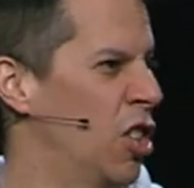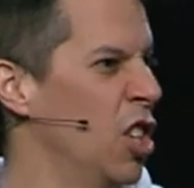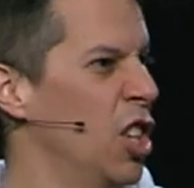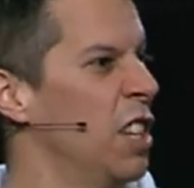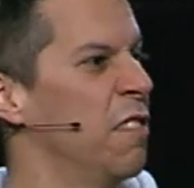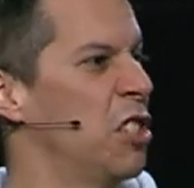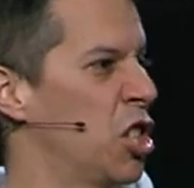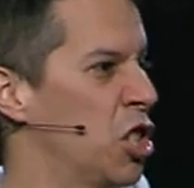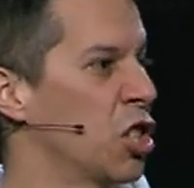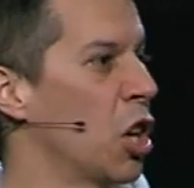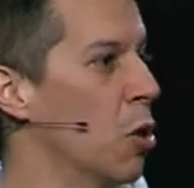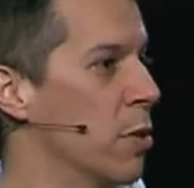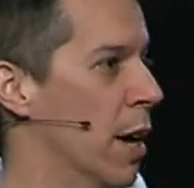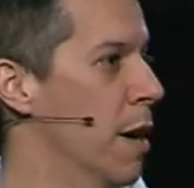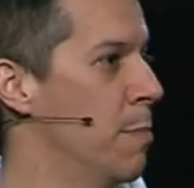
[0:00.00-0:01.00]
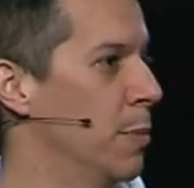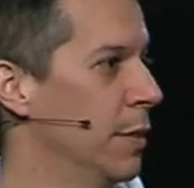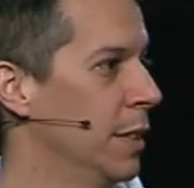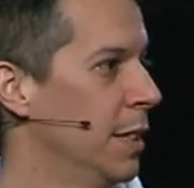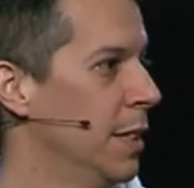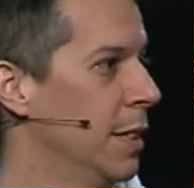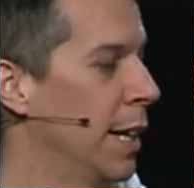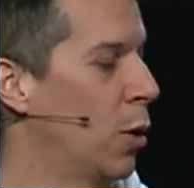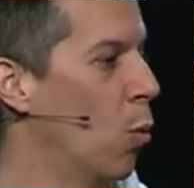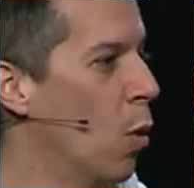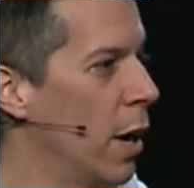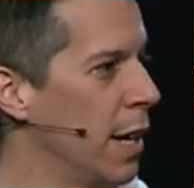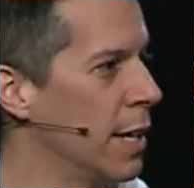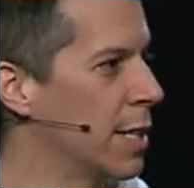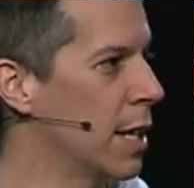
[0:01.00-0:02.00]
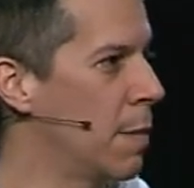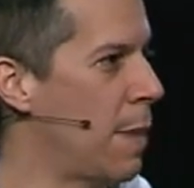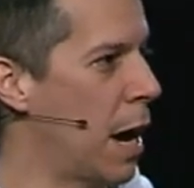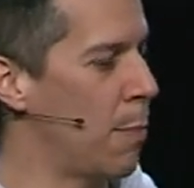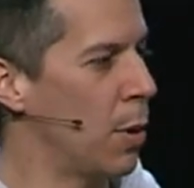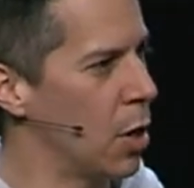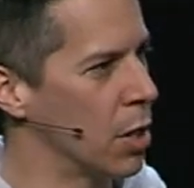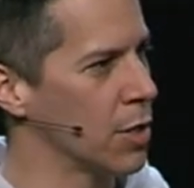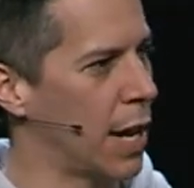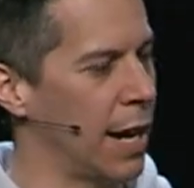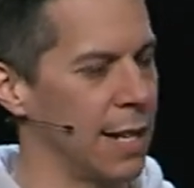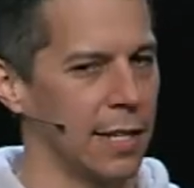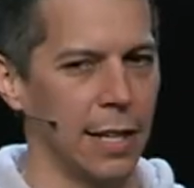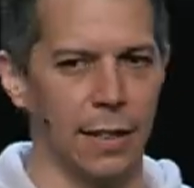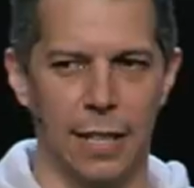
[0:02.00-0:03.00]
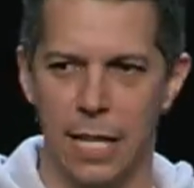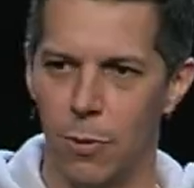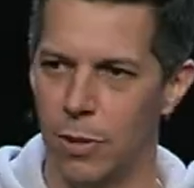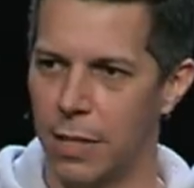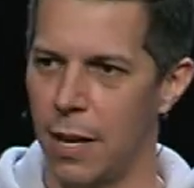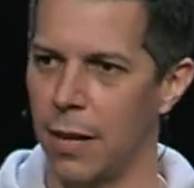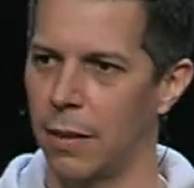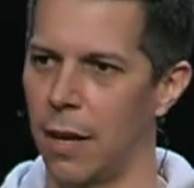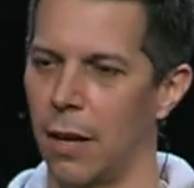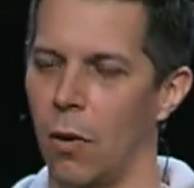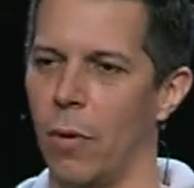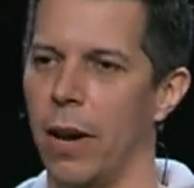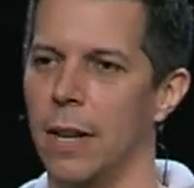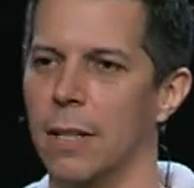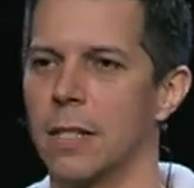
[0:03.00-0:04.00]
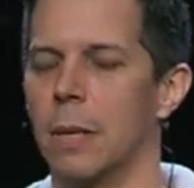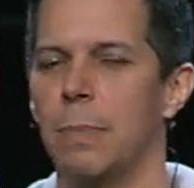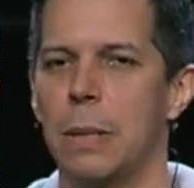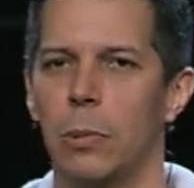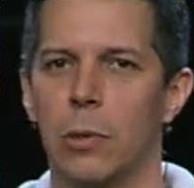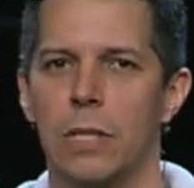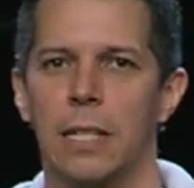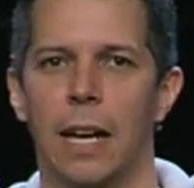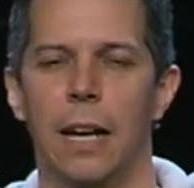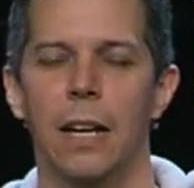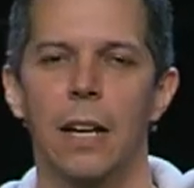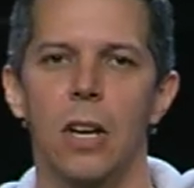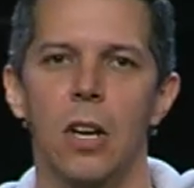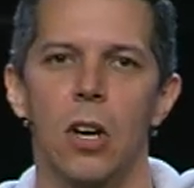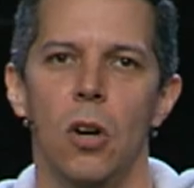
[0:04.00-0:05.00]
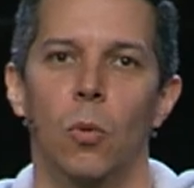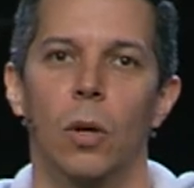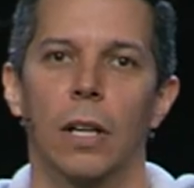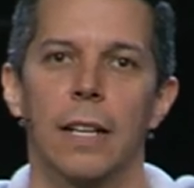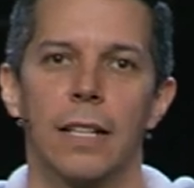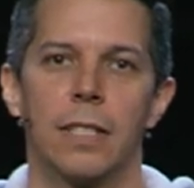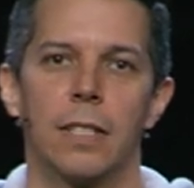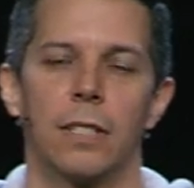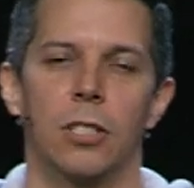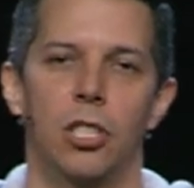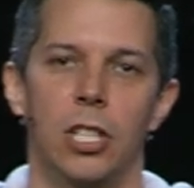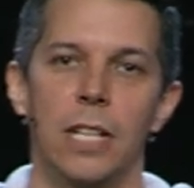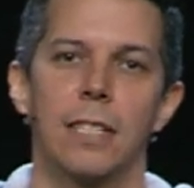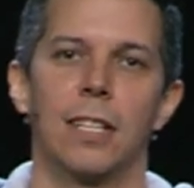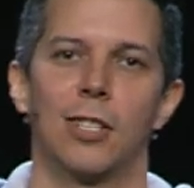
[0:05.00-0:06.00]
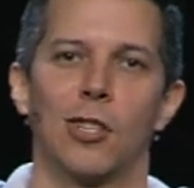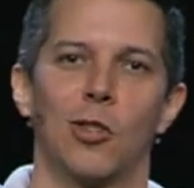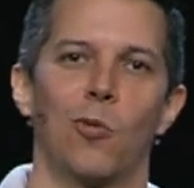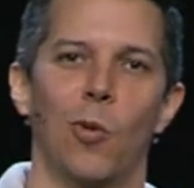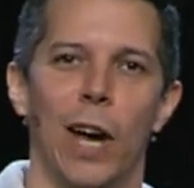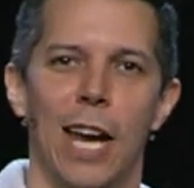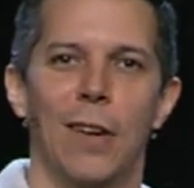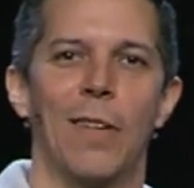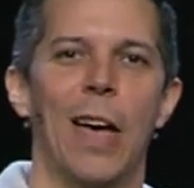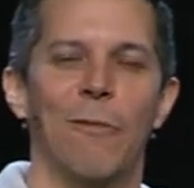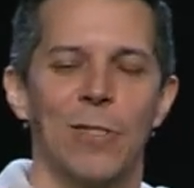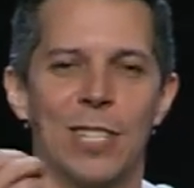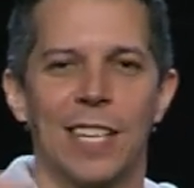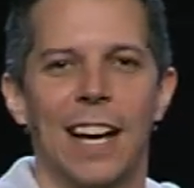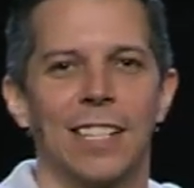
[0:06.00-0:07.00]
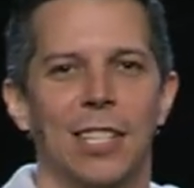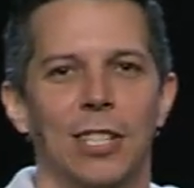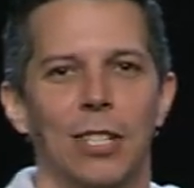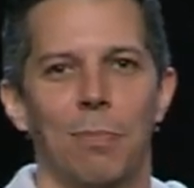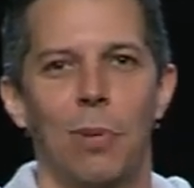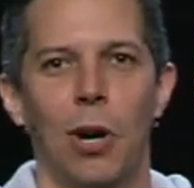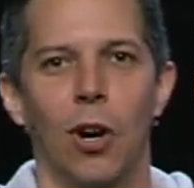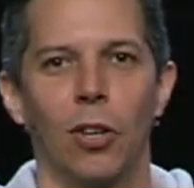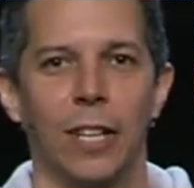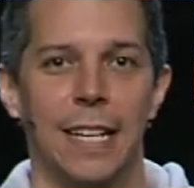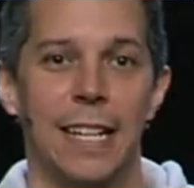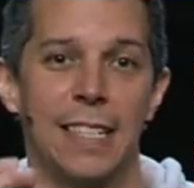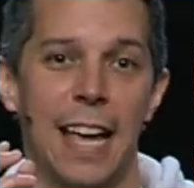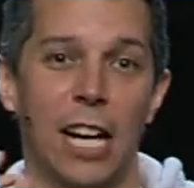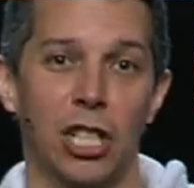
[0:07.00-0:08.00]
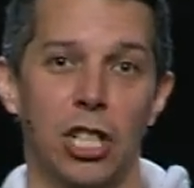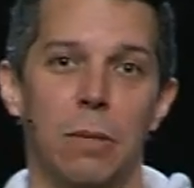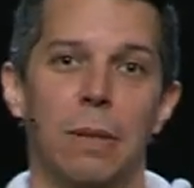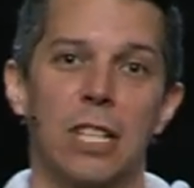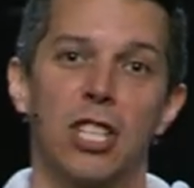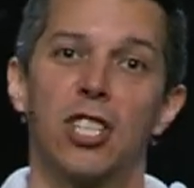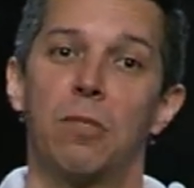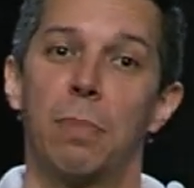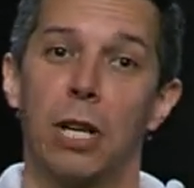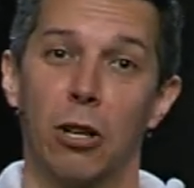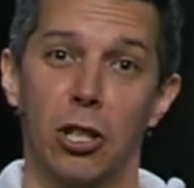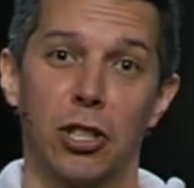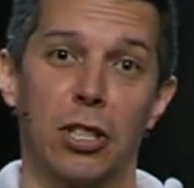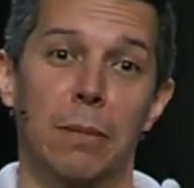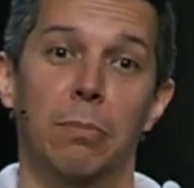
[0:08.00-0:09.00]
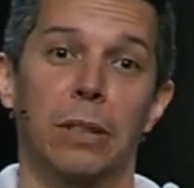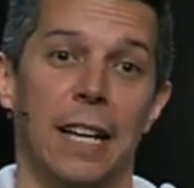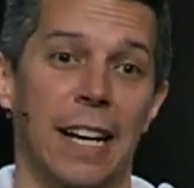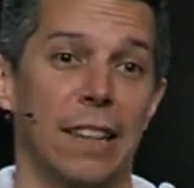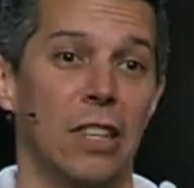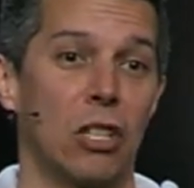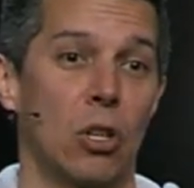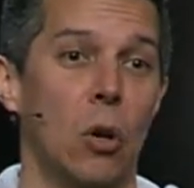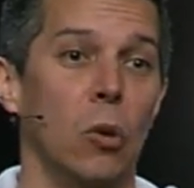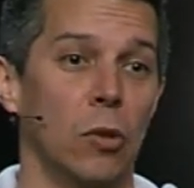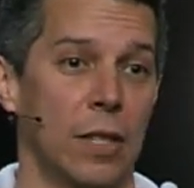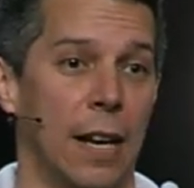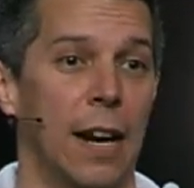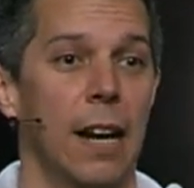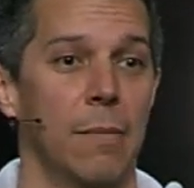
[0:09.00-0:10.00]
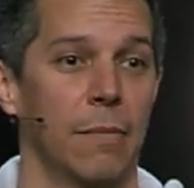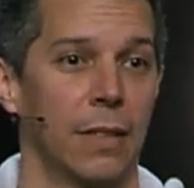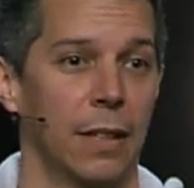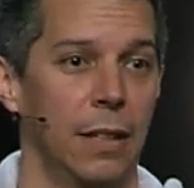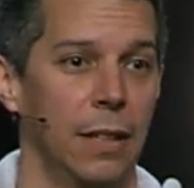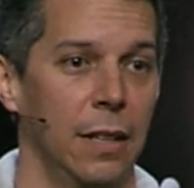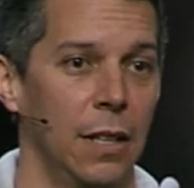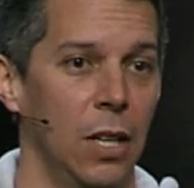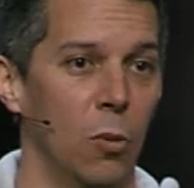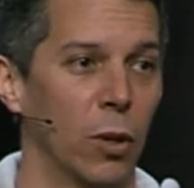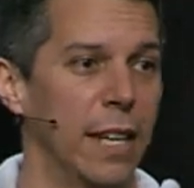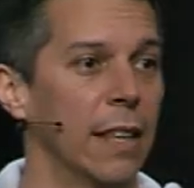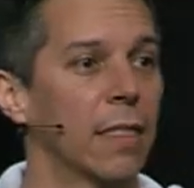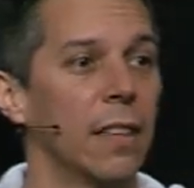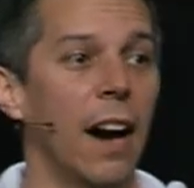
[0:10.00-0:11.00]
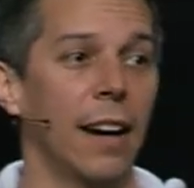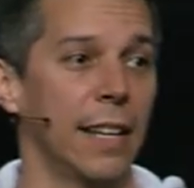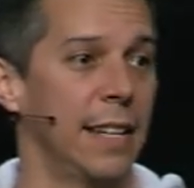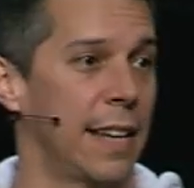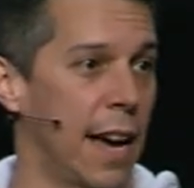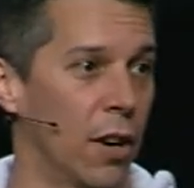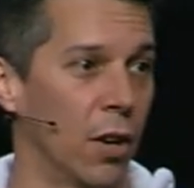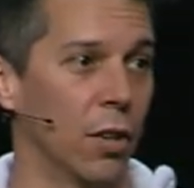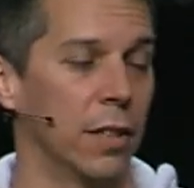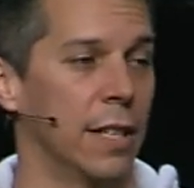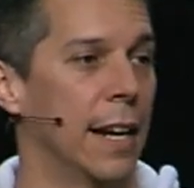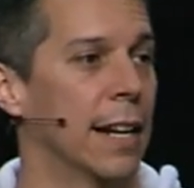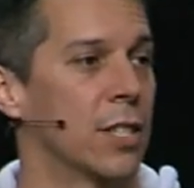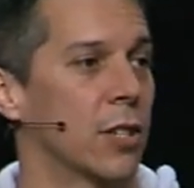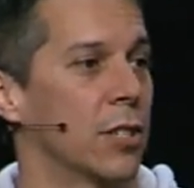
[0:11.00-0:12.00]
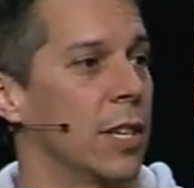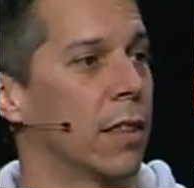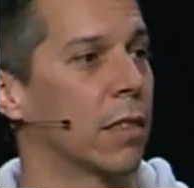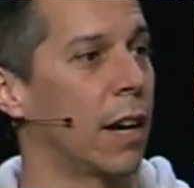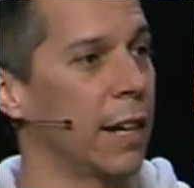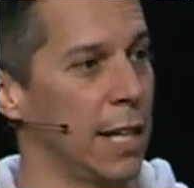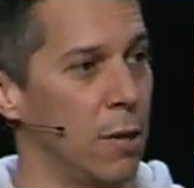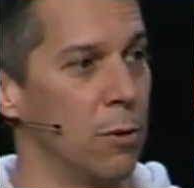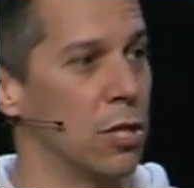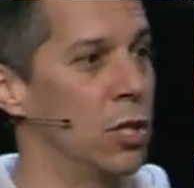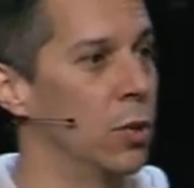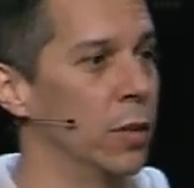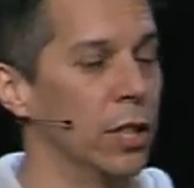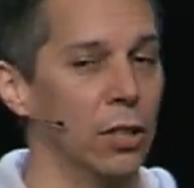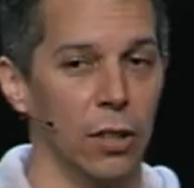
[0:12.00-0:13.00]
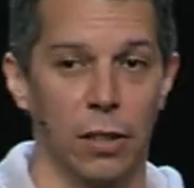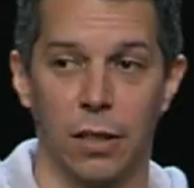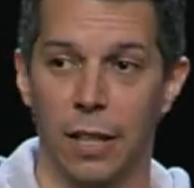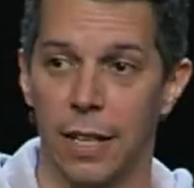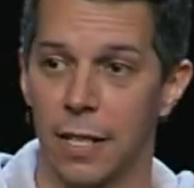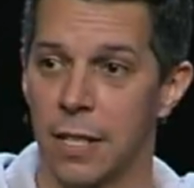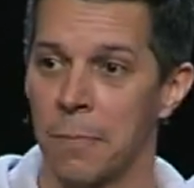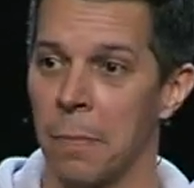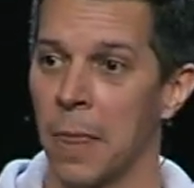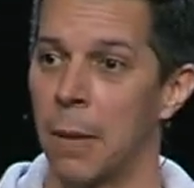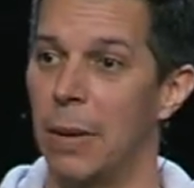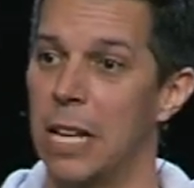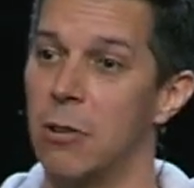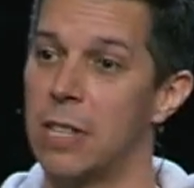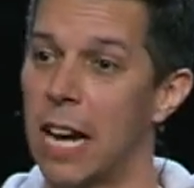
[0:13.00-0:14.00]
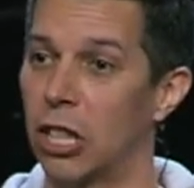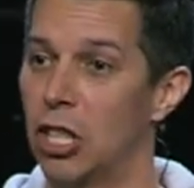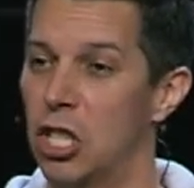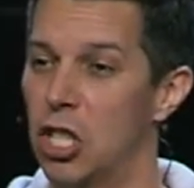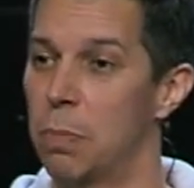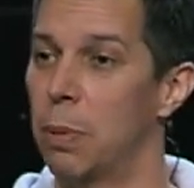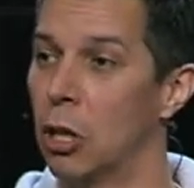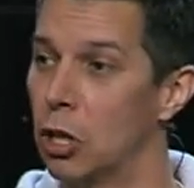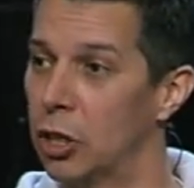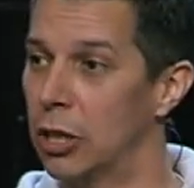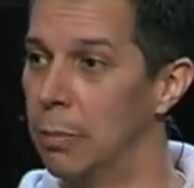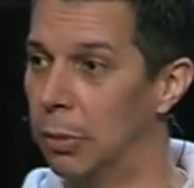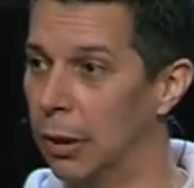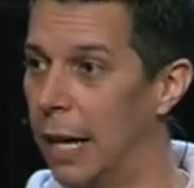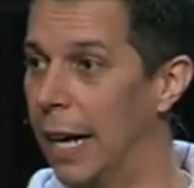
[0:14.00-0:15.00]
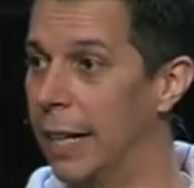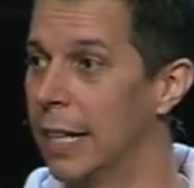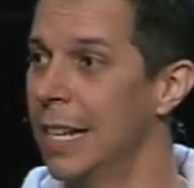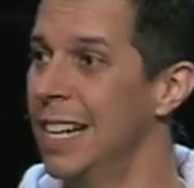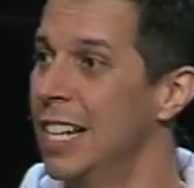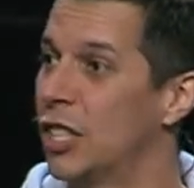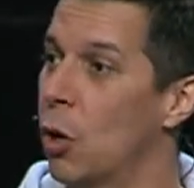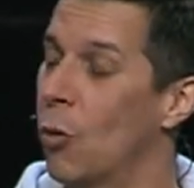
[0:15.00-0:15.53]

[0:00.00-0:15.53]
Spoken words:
Couldn't he have just showed up? Like, what is it about Paul's eyesight that he would take that away? And some people would say, well, it's Jesus' way of emphasizing to Paul that he's actually been spiritually blind this whole time, where he thought he had all the answers, he thought he was doing good things, but he was actually spiritually blind to